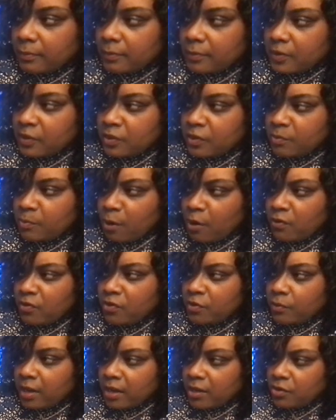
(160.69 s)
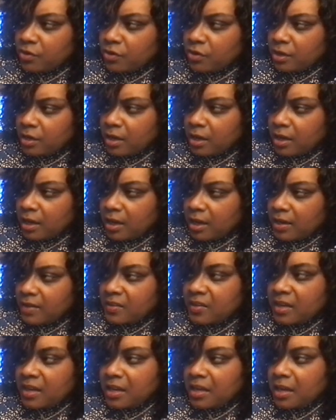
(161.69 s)
smart switch
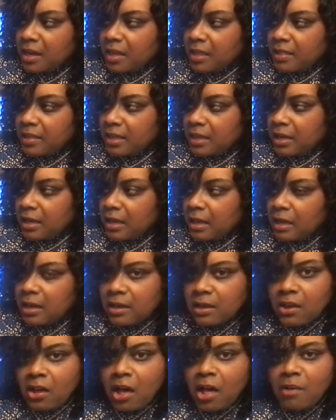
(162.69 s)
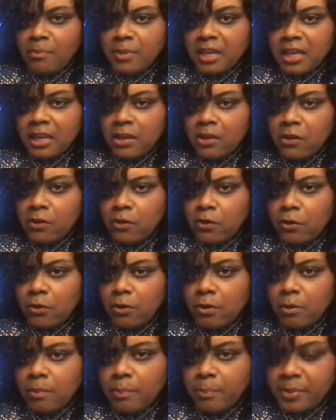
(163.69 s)
is in the Combi
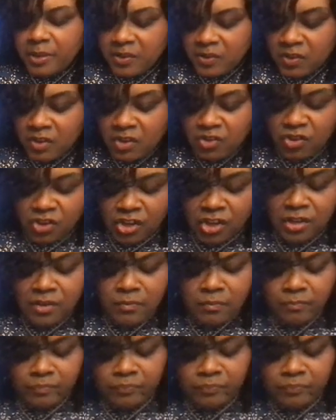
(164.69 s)
cooker position,